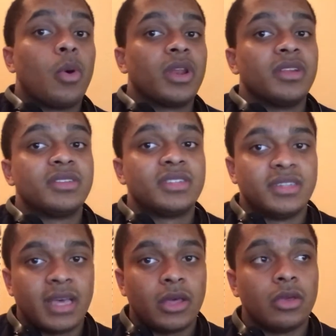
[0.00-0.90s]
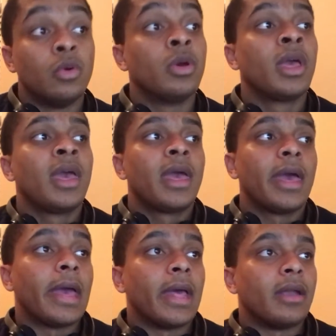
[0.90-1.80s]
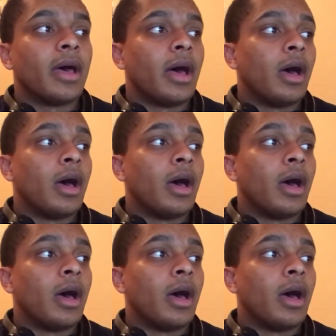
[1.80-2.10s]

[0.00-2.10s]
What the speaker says: wanted to tell you, and